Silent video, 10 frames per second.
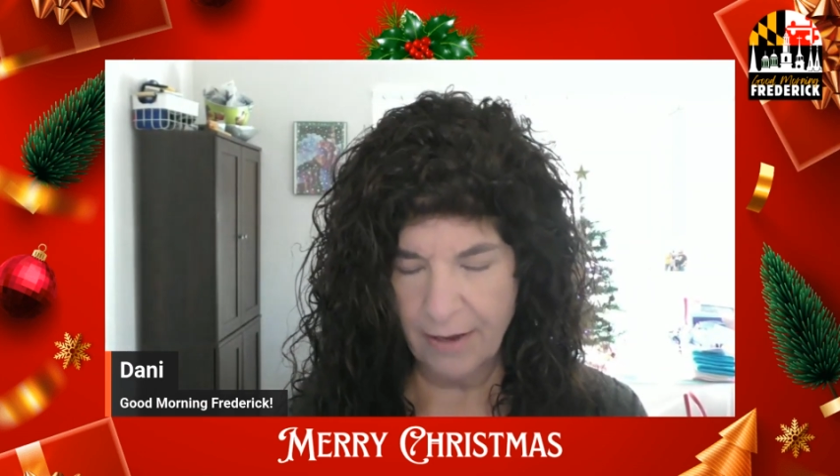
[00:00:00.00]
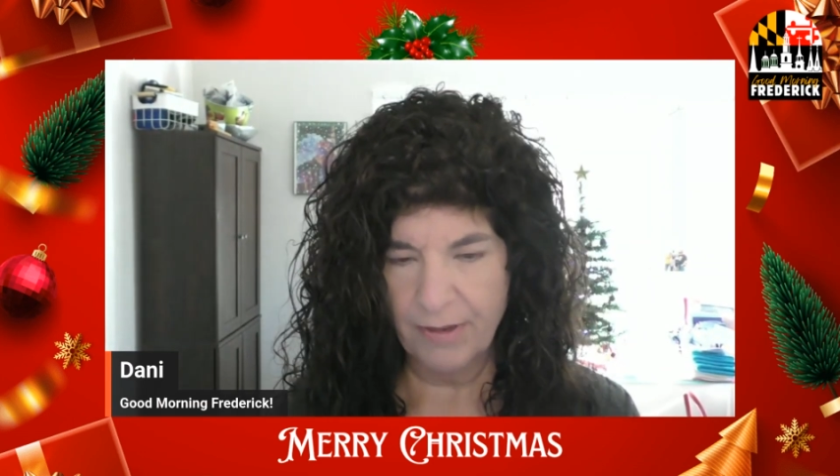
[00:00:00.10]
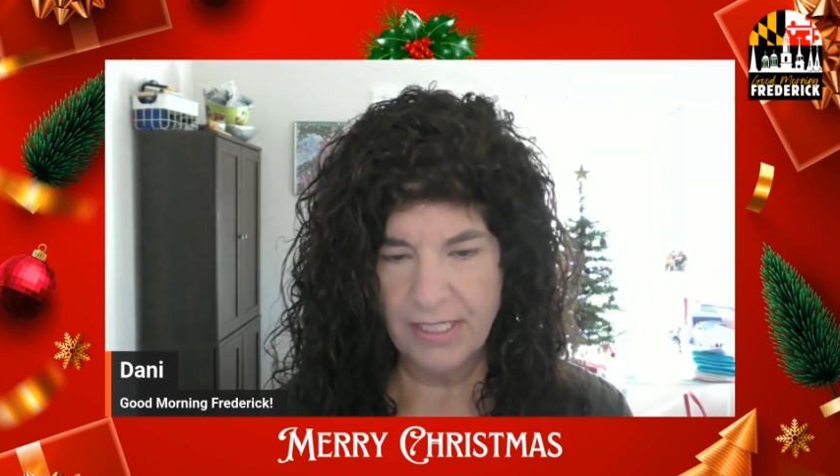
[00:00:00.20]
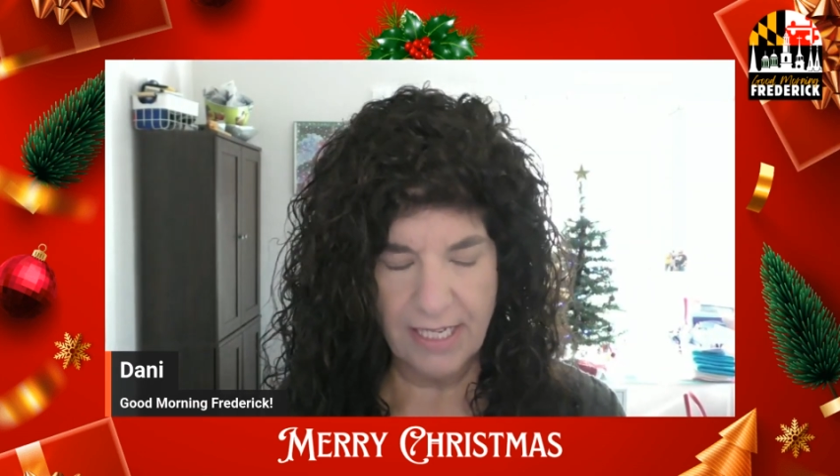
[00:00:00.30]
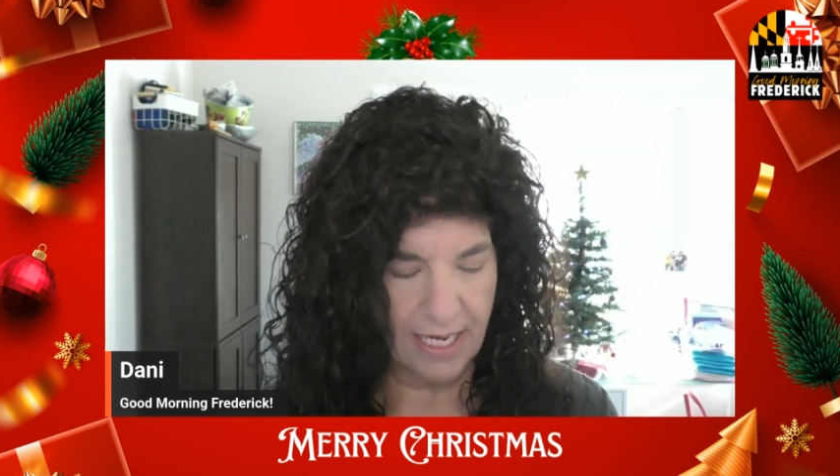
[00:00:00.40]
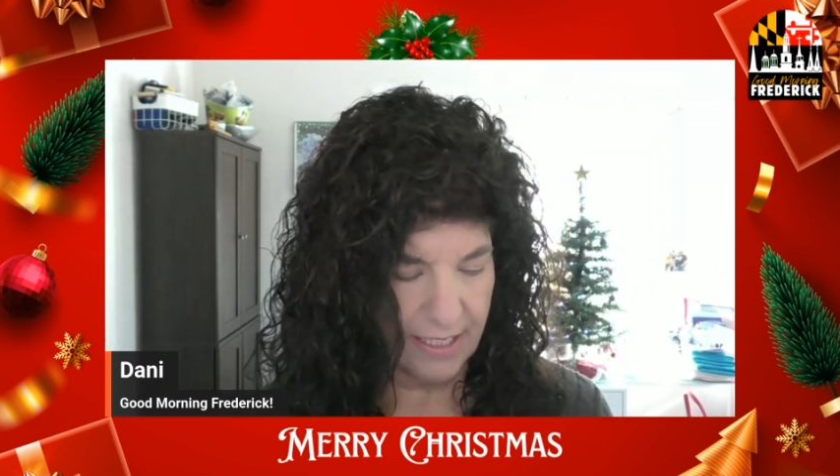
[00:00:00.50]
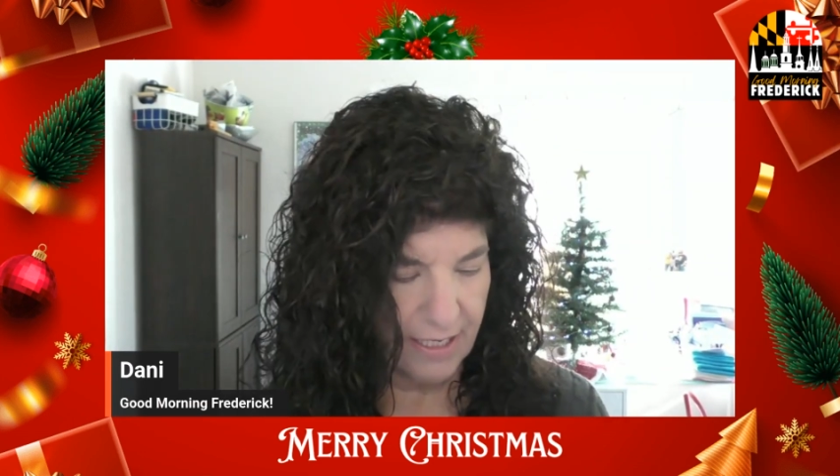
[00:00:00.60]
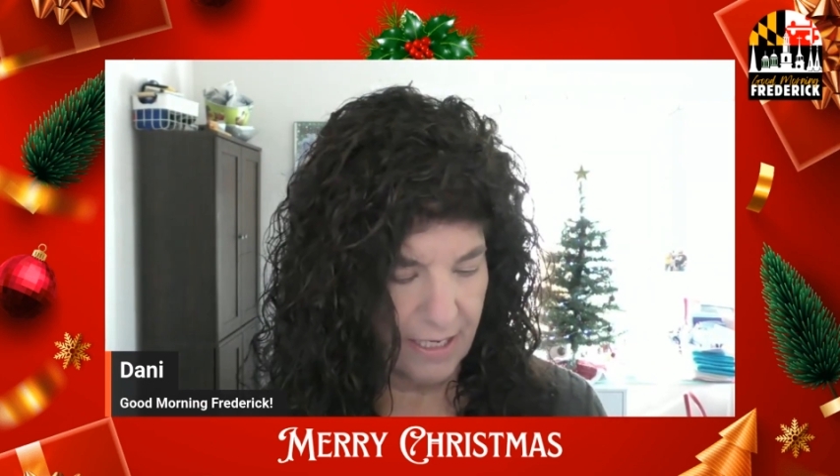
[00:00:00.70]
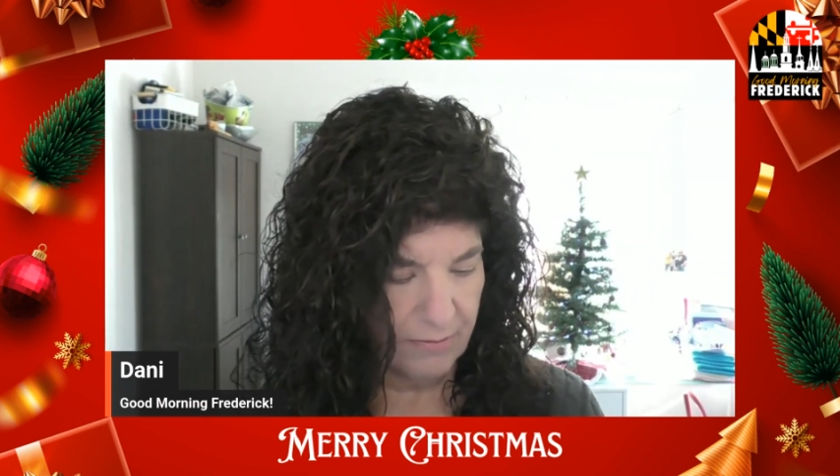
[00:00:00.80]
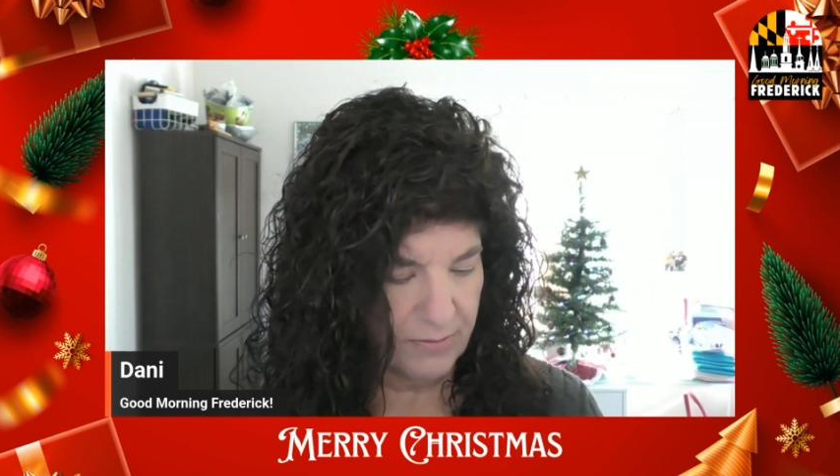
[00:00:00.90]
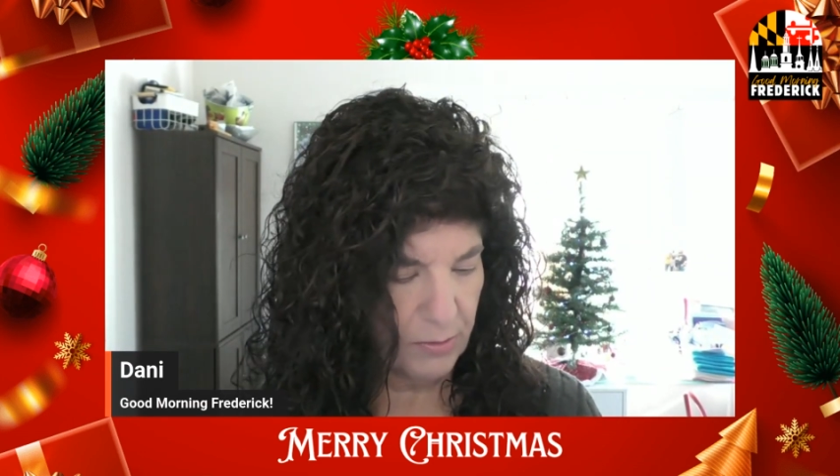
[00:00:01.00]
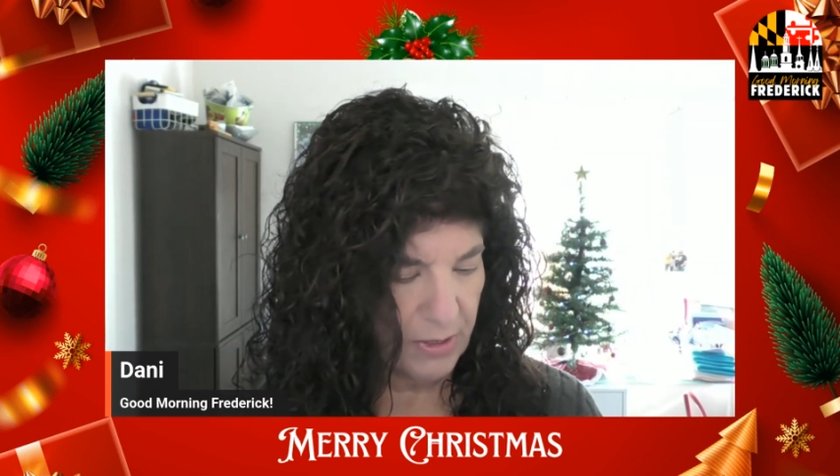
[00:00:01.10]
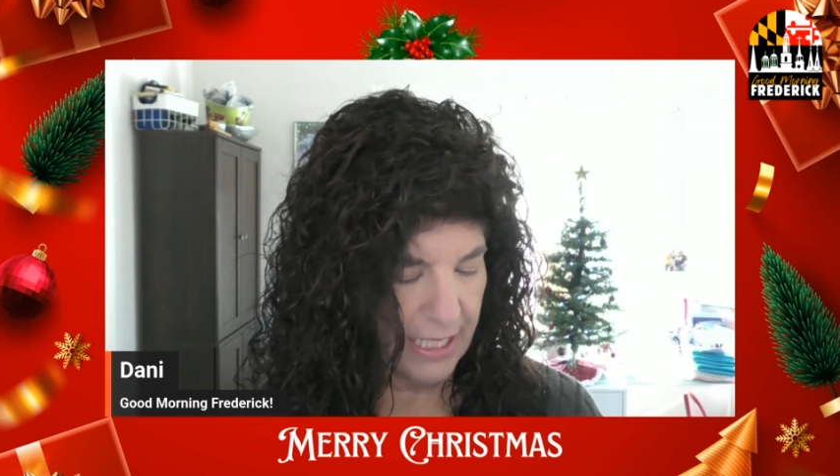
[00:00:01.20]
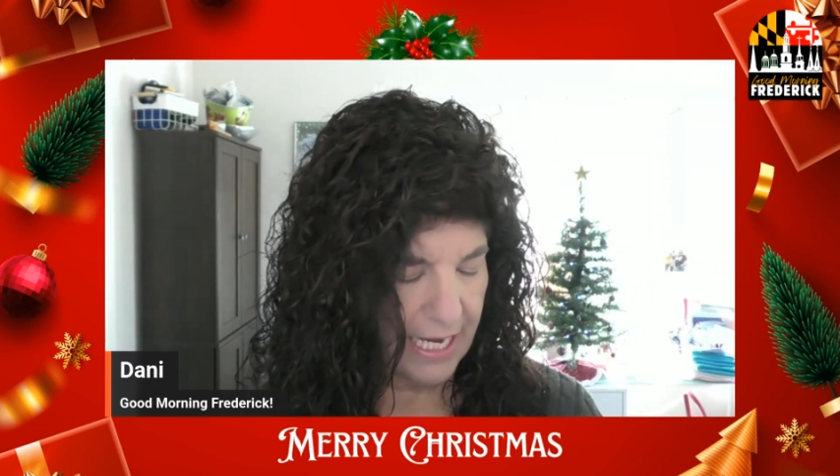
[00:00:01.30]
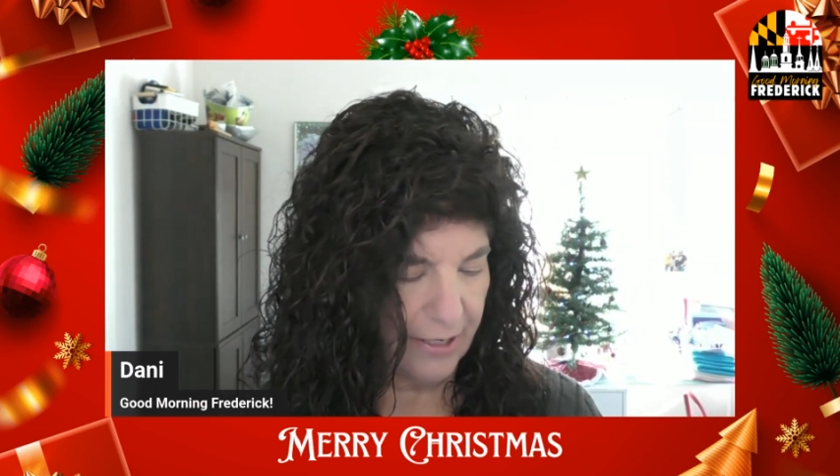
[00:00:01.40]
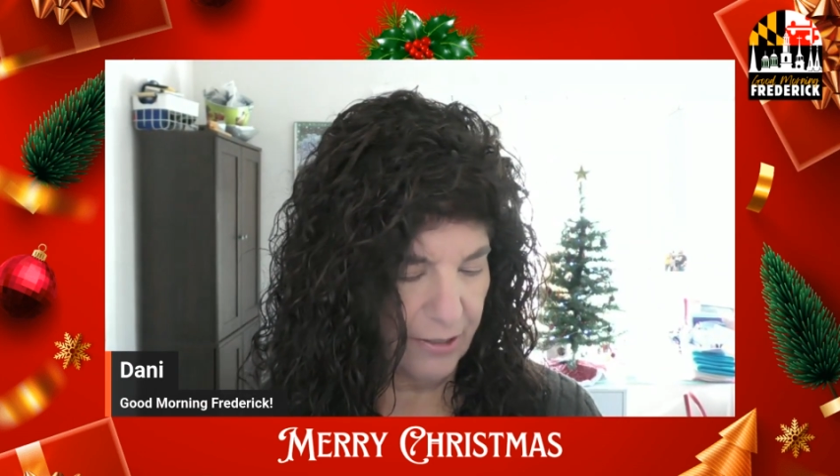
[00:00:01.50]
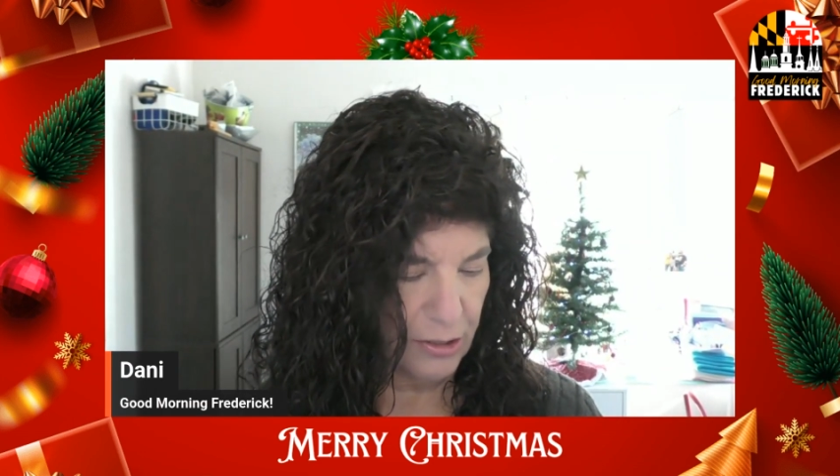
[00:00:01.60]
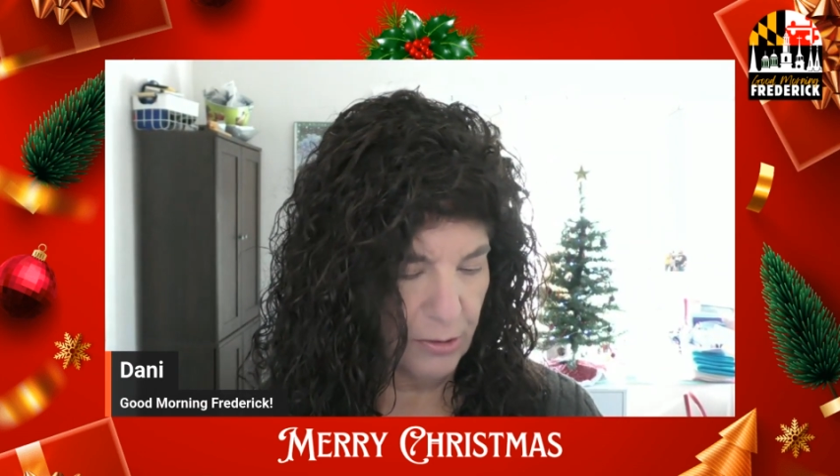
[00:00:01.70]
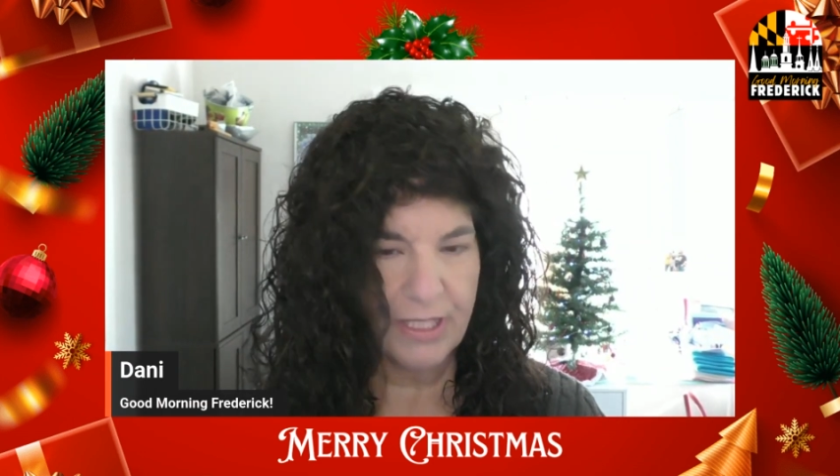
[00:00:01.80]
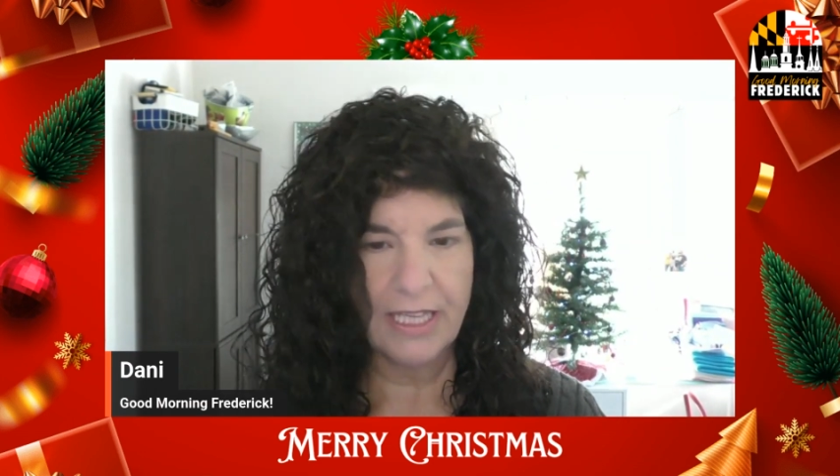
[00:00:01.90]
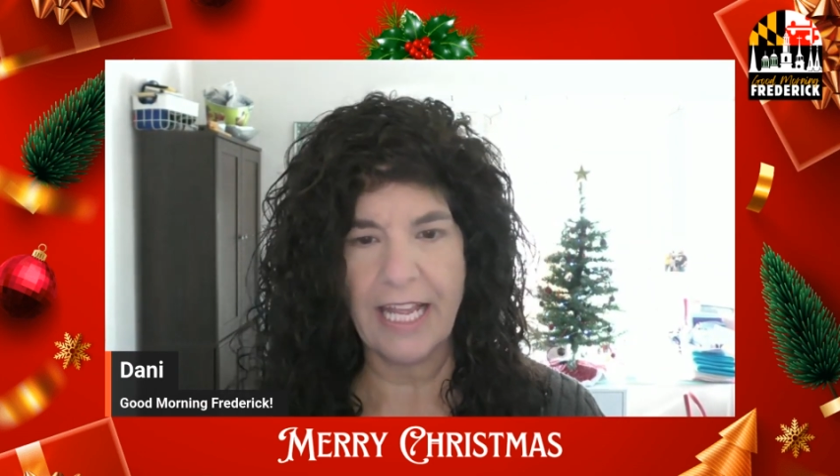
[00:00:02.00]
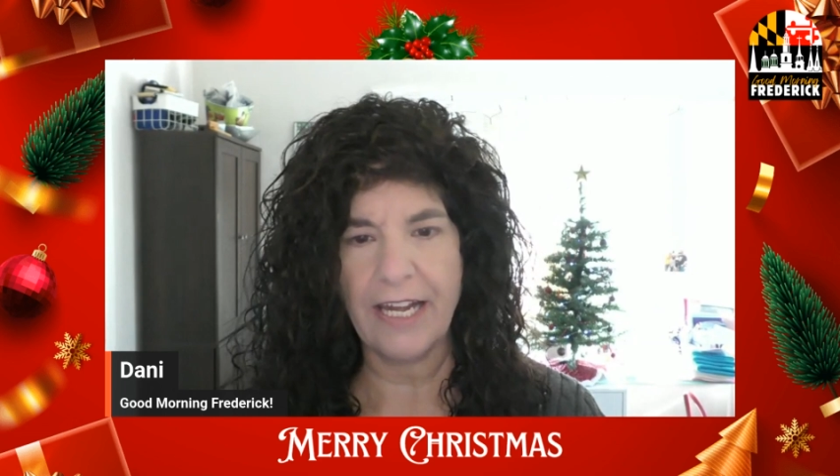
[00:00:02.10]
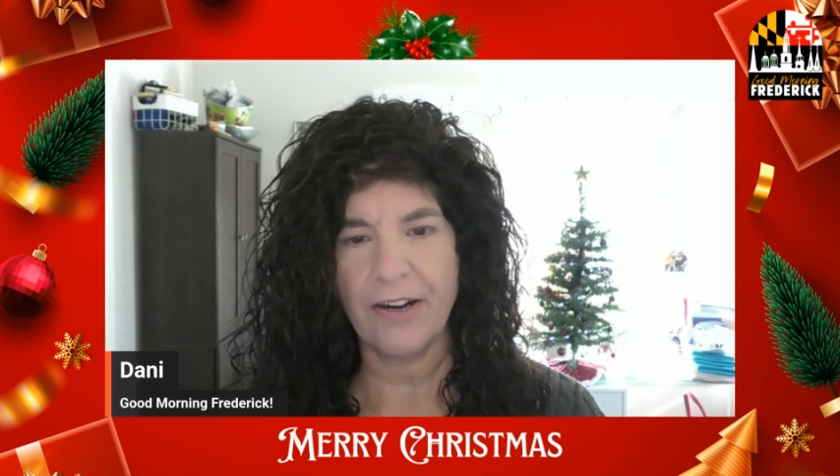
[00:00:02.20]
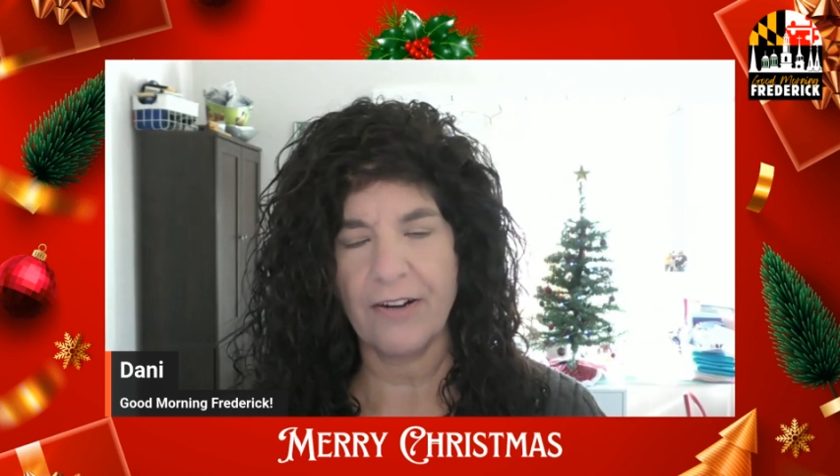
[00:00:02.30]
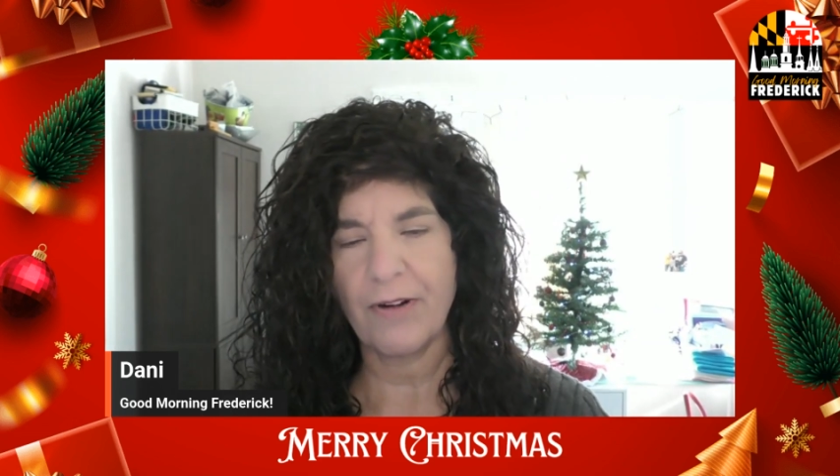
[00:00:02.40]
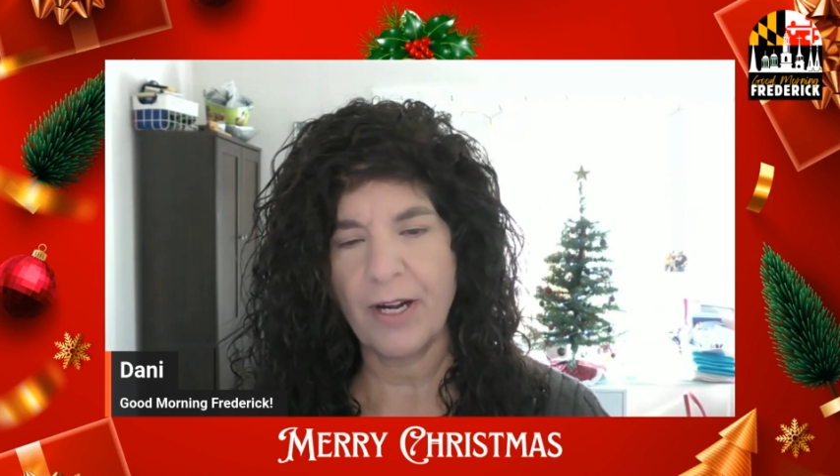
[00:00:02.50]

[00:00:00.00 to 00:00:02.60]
I always say, do it later. Do it later.